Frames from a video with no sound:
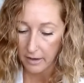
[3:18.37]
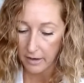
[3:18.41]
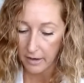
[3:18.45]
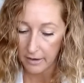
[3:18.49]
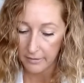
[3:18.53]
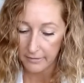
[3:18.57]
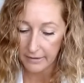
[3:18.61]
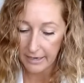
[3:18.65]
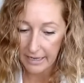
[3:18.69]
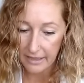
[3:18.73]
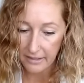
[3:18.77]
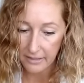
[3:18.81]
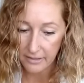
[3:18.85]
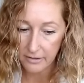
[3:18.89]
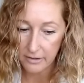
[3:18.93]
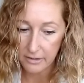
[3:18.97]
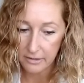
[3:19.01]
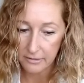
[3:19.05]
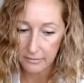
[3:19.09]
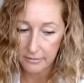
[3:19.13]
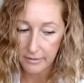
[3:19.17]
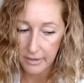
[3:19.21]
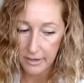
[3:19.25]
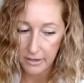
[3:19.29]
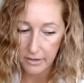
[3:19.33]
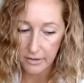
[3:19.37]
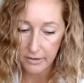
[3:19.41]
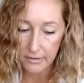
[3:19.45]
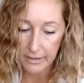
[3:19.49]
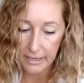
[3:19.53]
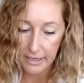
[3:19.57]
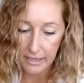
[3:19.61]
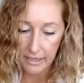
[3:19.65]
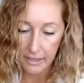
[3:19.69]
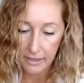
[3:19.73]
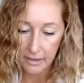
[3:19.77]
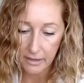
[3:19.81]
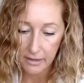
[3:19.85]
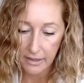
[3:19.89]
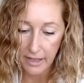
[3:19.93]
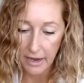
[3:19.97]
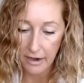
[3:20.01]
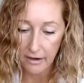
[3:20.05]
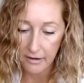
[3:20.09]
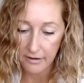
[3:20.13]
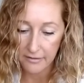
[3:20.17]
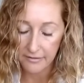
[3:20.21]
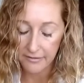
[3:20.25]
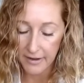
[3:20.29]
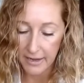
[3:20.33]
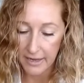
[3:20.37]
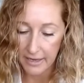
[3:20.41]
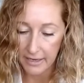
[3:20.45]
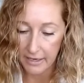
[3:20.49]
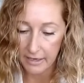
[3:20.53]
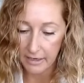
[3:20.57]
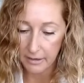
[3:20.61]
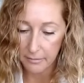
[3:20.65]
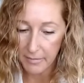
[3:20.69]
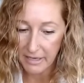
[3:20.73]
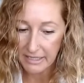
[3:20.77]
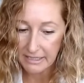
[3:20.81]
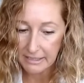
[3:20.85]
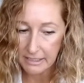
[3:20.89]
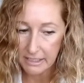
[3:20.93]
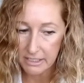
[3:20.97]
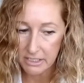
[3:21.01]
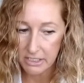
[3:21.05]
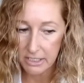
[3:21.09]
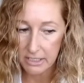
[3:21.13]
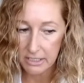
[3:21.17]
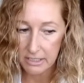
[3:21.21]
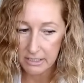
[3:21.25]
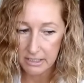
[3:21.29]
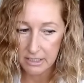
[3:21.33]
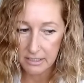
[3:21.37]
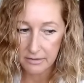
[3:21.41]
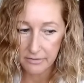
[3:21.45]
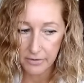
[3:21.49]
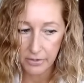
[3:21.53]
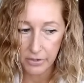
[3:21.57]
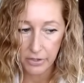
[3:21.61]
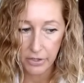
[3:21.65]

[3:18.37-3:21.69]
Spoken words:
All right, third row, any clarifying messages for